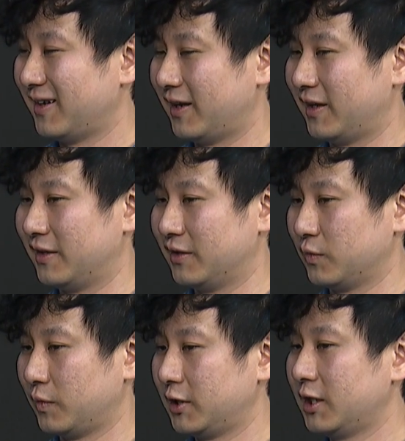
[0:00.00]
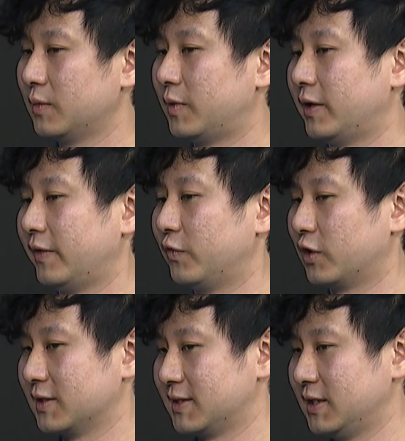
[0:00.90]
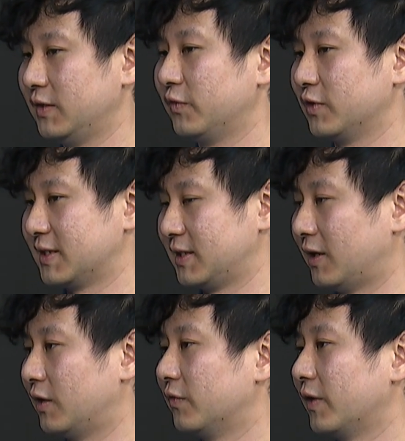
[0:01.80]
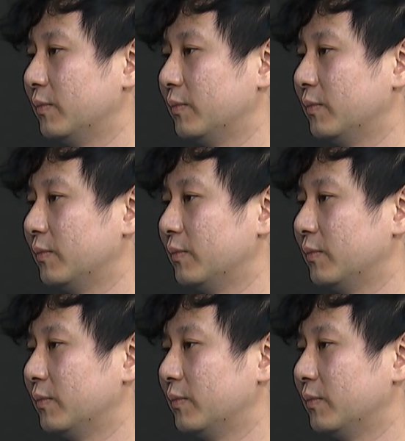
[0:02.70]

And when we think about advocacy for self,